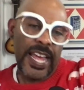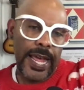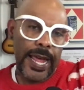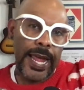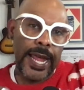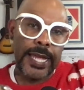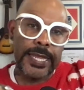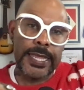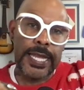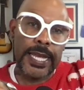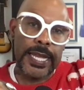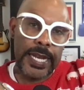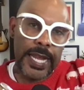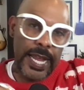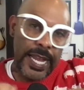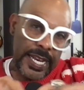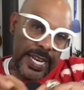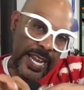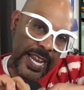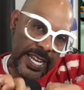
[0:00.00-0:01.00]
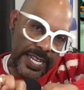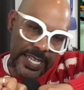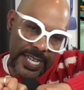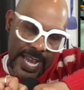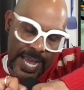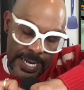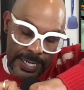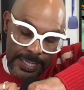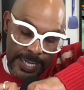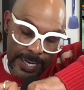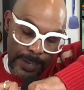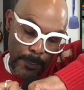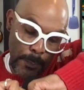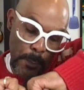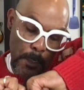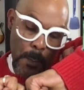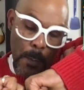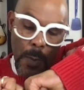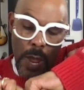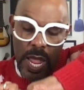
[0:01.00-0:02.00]
and then and kind of like
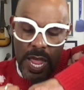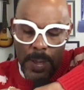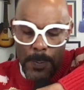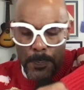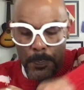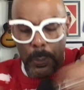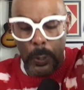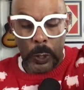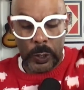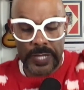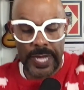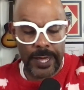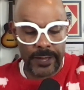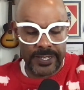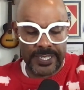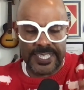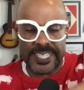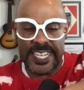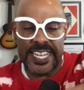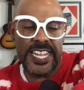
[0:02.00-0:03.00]
pulled out its